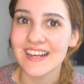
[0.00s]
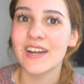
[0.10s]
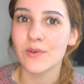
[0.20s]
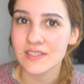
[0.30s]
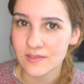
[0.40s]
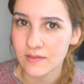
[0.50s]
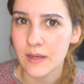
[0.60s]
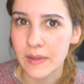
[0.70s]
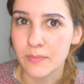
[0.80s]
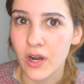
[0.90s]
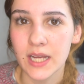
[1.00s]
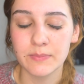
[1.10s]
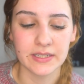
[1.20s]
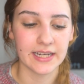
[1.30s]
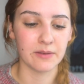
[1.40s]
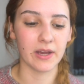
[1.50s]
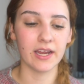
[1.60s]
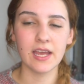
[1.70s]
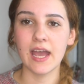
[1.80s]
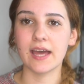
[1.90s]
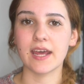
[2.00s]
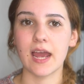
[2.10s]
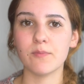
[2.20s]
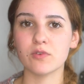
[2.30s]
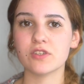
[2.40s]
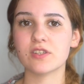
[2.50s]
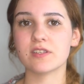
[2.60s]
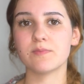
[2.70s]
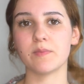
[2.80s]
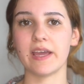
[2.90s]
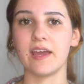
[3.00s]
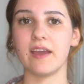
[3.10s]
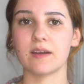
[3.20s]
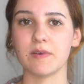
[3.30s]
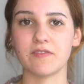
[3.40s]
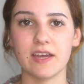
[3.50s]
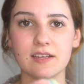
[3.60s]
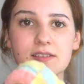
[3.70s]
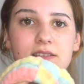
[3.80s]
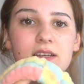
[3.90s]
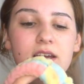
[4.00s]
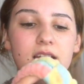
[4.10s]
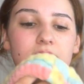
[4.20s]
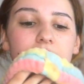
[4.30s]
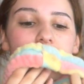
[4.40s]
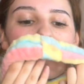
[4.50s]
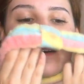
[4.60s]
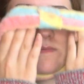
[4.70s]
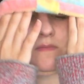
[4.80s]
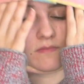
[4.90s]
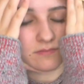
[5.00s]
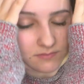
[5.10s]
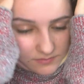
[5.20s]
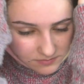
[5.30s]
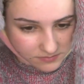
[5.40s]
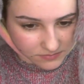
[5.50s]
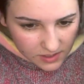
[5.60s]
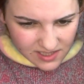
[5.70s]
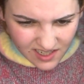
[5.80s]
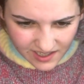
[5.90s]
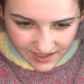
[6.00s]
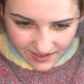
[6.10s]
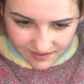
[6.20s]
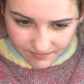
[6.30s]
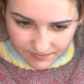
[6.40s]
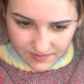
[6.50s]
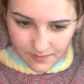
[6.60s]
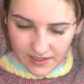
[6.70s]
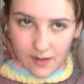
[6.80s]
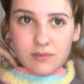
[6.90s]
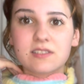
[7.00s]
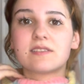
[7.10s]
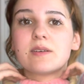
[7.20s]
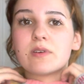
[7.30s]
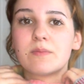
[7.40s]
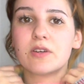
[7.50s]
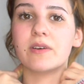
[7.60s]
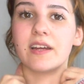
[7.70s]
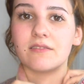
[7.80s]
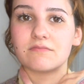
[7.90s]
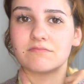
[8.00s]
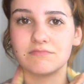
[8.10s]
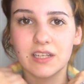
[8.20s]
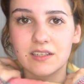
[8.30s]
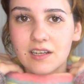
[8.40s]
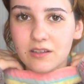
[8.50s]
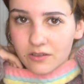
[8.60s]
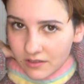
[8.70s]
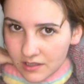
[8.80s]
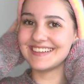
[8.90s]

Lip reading: I know it's a bit bright, but anyway. And I am also just gonna put my hair out of my face because like I need to be able to see what I'm doing. Like, hello.